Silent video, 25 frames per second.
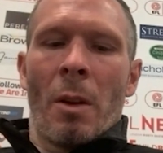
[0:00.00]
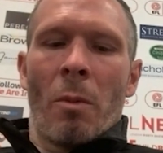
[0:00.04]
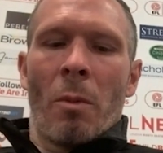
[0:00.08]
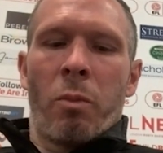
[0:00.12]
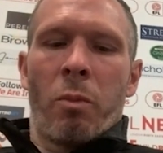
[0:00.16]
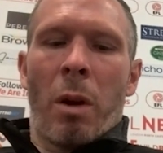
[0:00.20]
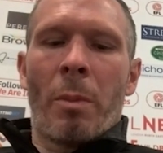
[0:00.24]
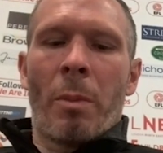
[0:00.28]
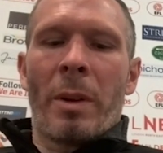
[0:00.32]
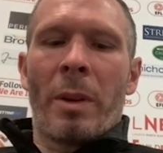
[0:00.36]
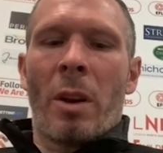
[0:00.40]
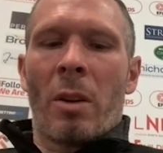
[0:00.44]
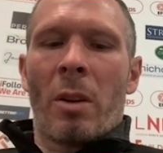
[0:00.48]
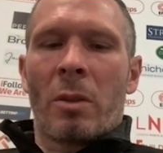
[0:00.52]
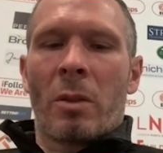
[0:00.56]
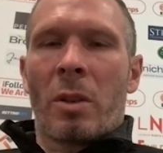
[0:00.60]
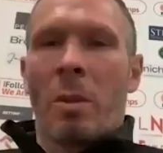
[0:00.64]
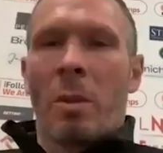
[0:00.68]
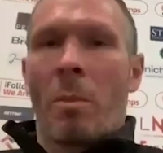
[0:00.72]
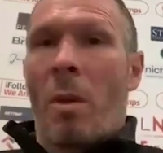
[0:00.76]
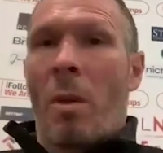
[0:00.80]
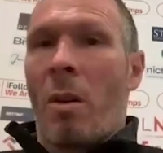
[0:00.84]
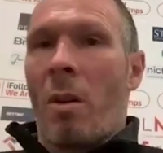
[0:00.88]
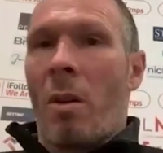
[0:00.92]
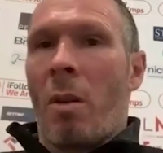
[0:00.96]
Probably not
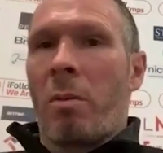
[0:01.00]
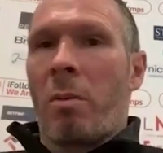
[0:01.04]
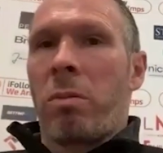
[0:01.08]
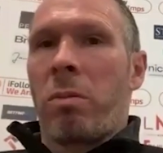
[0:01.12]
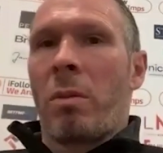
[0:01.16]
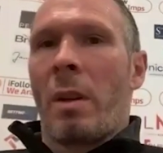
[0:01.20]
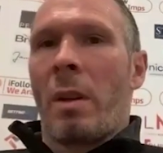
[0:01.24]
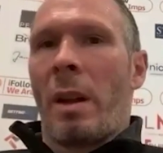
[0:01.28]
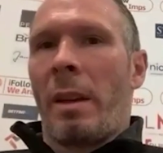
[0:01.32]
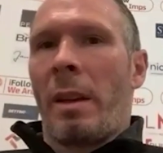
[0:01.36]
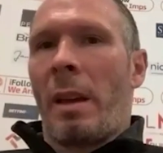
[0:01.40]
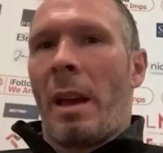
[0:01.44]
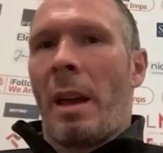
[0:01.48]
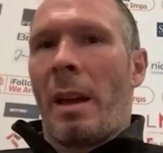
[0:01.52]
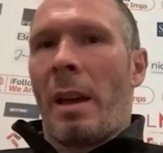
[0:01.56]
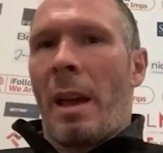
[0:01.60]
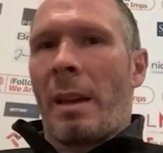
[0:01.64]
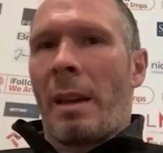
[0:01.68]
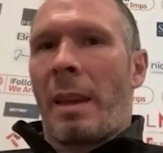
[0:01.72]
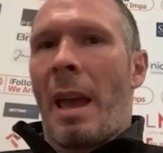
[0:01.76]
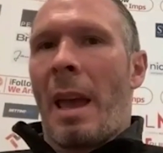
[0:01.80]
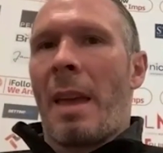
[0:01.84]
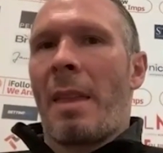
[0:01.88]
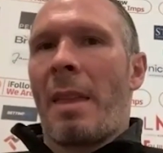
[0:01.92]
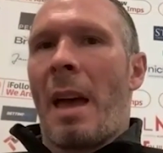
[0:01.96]
tomorrow. I
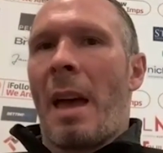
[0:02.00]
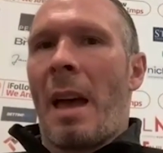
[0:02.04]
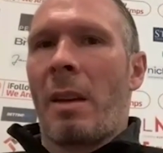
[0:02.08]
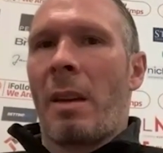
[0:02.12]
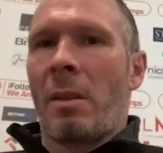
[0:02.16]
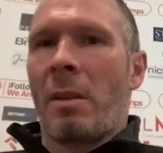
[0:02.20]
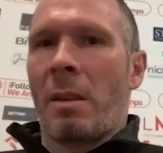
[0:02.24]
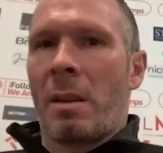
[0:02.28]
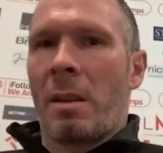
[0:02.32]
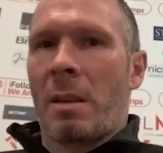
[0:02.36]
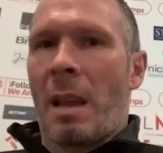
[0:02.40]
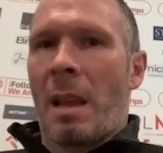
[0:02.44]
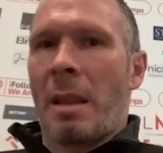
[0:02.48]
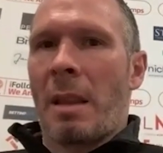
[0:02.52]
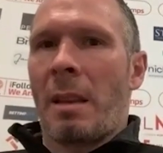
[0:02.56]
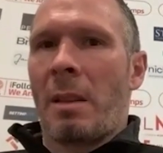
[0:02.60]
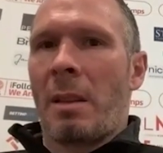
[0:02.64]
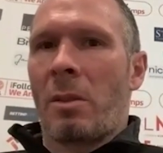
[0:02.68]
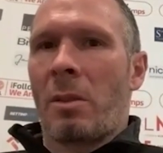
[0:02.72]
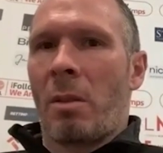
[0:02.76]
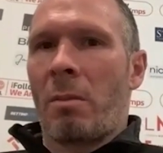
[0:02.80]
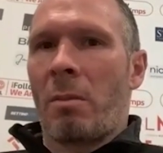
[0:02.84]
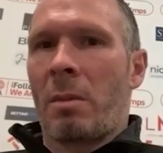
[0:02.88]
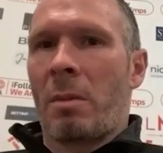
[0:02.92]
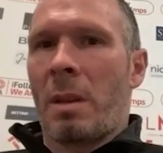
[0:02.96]
get that and understand it
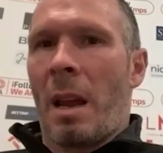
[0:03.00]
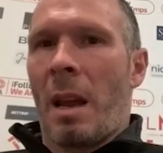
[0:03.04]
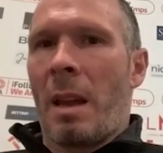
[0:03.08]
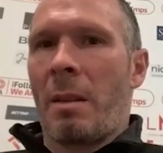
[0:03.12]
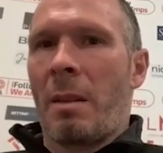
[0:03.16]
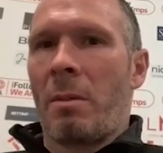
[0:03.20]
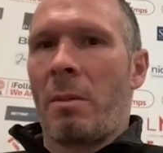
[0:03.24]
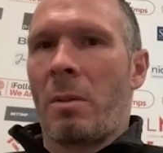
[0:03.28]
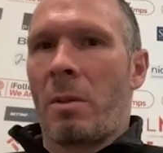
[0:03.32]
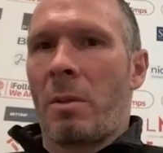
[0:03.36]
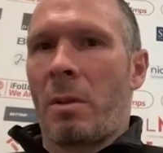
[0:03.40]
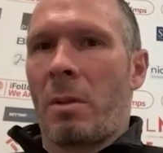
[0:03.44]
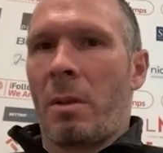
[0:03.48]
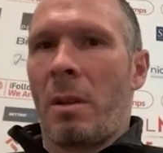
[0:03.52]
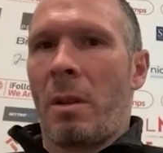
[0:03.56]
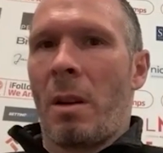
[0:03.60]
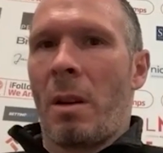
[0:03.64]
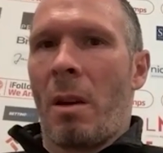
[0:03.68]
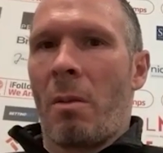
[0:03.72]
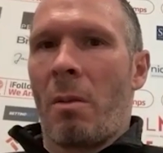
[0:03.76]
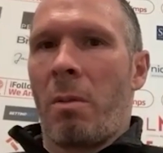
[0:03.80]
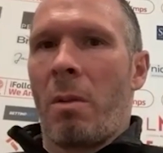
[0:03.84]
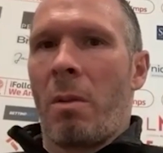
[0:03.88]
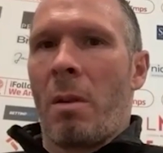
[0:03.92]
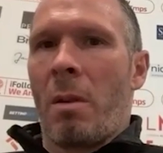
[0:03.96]
sometimes. You
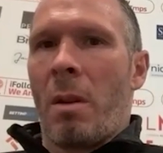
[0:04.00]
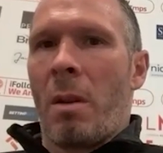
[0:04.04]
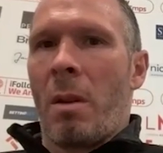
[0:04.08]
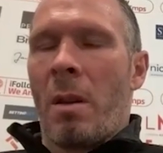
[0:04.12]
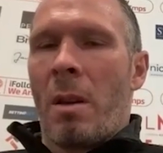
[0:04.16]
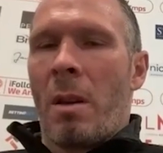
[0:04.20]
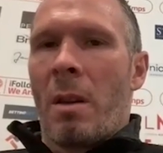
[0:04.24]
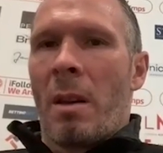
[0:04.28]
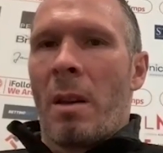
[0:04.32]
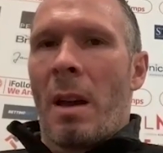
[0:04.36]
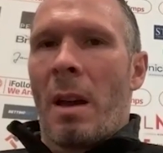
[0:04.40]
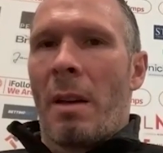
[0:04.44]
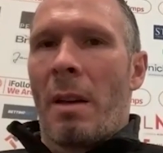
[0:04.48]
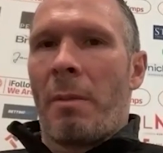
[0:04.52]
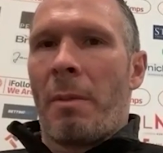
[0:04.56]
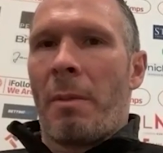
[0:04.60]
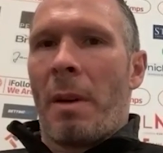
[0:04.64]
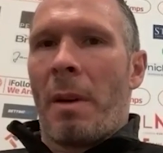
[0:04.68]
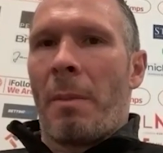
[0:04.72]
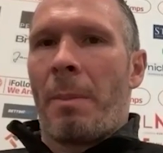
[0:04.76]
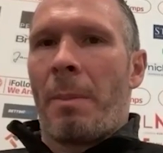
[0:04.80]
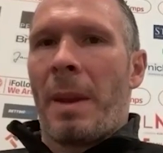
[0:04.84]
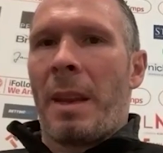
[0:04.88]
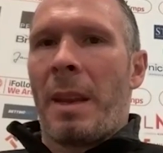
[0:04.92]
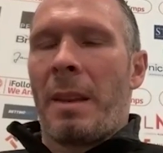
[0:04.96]
know,
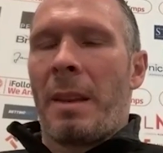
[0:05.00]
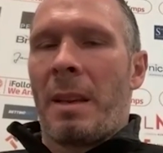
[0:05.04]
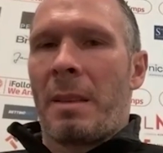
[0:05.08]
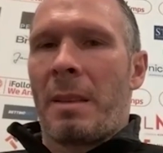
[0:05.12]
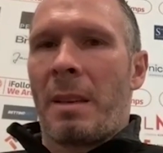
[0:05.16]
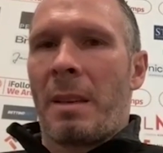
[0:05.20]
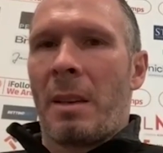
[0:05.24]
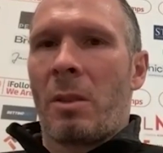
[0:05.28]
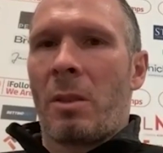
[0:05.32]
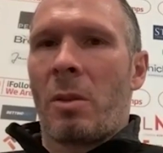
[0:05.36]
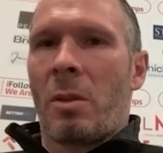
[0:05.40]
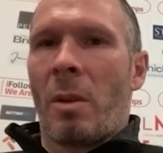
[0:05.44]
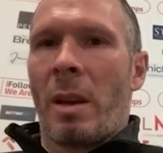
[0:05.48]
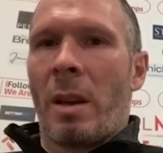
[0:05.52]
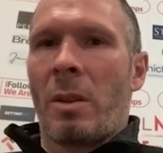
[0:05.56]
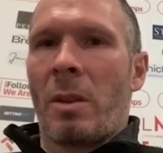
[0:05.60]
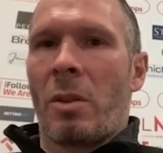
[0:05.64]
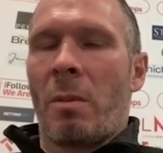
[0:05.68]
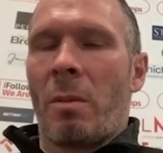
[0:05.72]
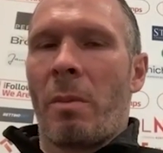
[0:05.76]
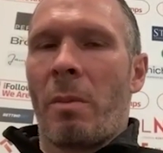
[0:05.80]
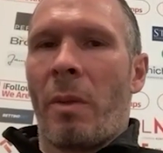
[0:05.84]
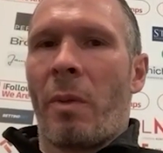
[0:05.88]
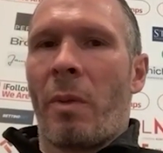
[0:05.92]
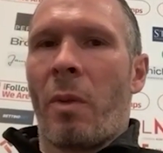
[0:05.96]
I've been in this
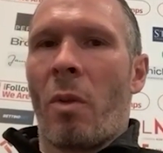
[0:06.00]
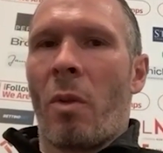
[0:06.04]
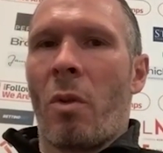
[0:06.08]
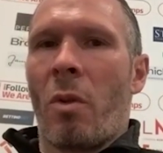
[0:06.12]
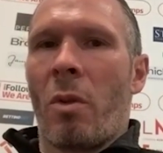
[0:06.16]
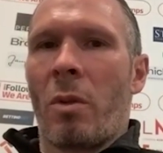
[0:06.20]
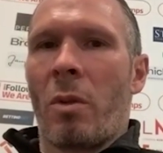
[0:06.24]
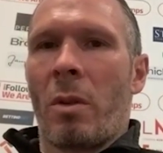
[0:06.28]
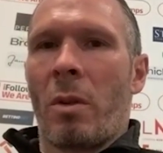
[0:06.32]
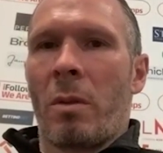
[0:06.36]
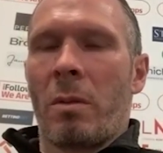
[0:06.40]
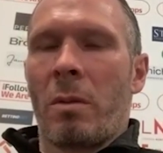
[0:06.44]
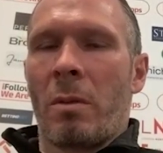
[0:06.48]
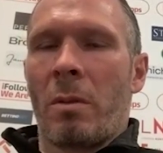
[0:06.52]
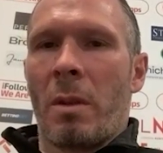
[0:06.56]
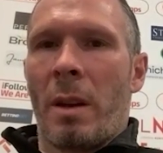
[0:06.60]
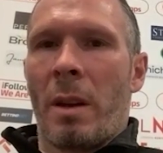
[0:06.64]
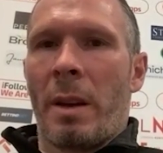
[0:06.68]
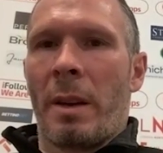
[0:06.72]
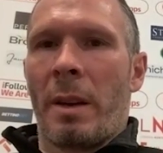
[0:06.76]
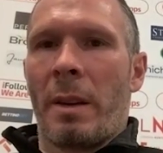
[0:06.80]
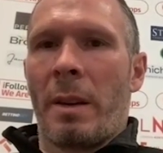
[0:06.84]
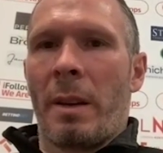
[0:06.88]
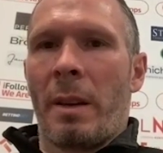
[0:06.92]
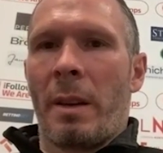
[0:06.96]
situation before.
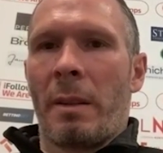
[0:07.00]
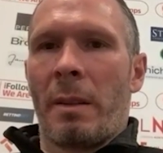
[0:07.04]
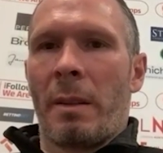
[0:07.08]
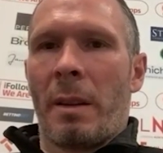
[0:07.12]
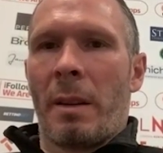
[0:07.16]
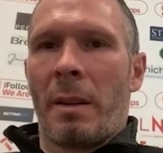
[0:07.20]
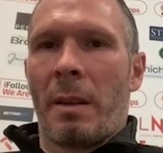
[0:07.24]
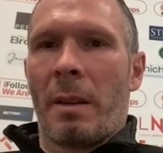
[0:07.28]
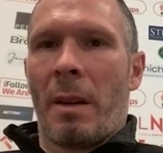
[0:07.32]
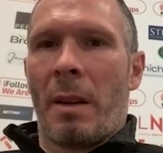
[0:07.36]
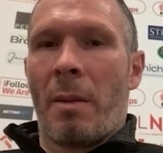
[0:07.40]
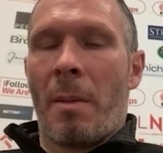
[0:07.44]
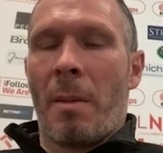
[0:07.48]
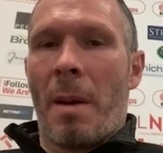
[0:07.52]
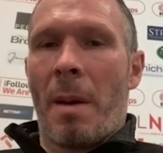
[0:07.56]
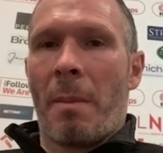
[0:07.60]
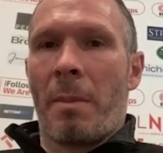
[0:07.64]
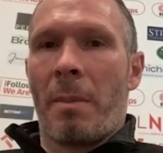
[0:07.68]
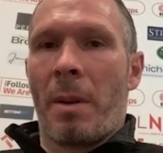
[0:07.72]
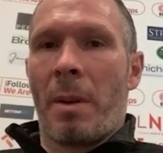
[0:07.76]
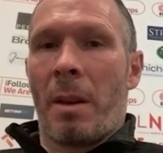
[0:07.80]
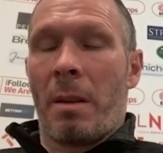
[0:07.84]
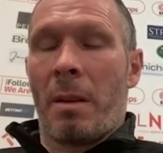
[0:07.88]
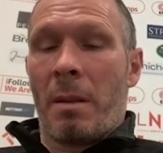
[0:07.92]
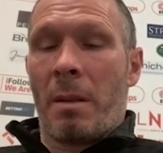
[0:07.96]
I
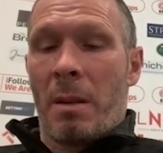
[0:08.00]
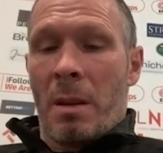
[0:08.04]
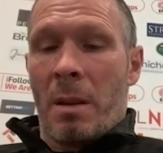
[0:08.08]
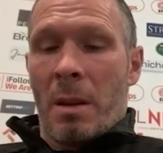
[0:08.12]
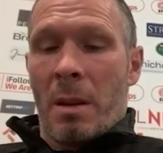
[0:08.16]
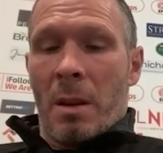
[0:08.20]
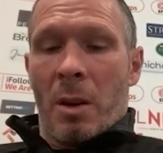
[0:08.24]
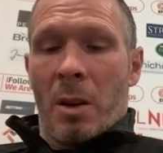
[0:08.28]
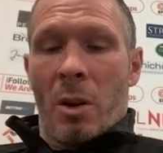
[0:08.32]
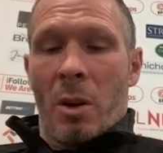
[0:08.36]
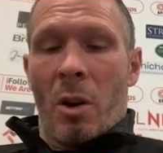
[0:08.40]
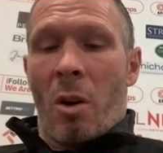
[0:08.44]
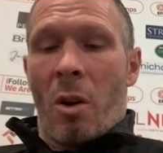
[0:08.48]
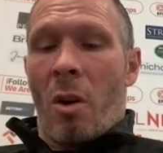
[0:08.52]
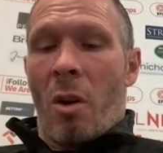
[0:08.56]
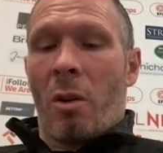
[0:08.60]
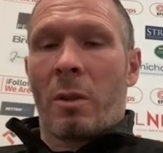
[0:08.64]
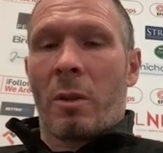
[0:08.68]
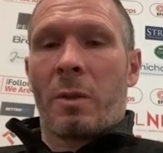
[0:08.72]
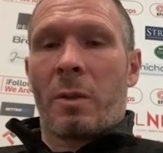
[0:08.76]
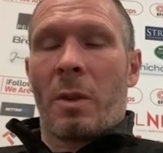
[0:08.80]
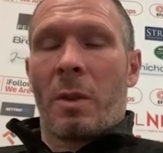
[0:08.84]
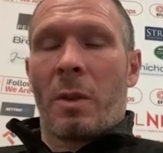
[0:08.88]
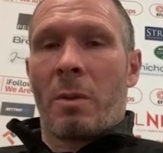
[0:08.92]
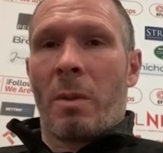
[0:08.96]
remember at
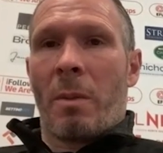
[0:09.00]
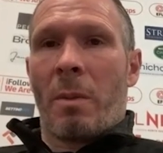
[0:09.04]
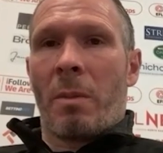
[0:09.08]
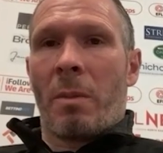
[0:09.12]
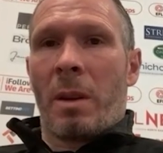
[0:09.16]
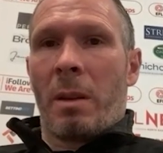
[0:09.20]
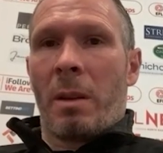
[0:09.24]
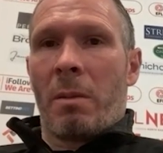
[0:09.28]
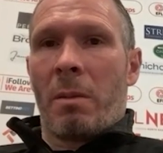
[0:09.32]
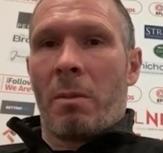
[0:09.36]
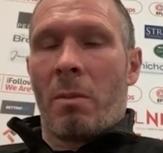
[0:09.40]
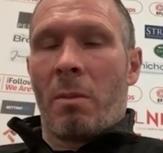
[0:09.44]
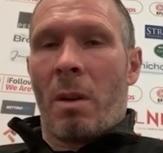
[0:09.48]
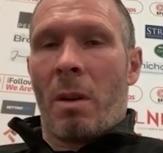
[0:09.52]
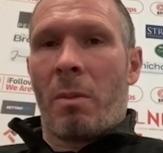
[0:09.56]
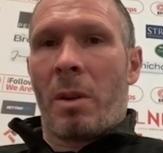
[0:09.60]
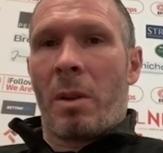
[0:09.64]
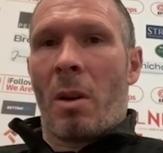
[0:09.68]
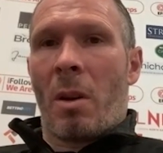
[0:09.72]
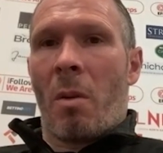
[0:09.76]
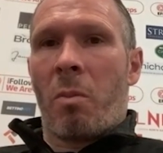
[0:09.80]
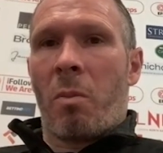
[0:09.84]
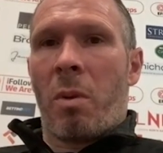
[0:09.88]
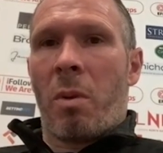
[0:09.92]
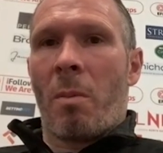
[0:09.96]
Oxford when we
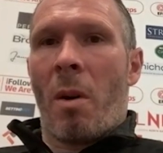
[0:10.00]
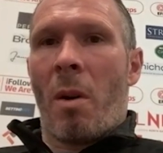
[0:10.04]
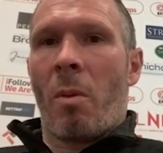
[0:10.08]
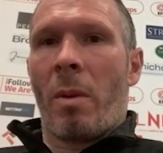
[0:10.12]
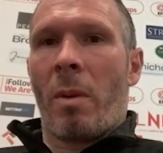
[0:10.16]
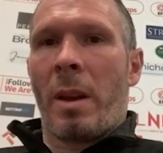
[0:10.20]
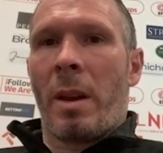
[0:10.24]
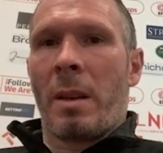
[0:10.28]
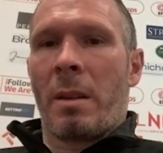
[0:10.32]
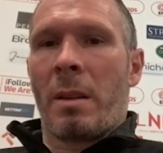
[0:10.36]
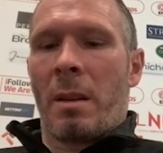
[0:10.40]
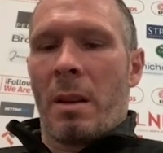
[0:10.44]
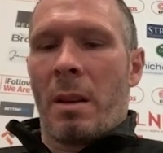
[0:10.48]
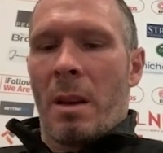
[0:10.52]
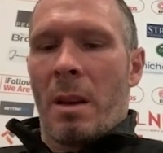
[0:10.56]
got promoted,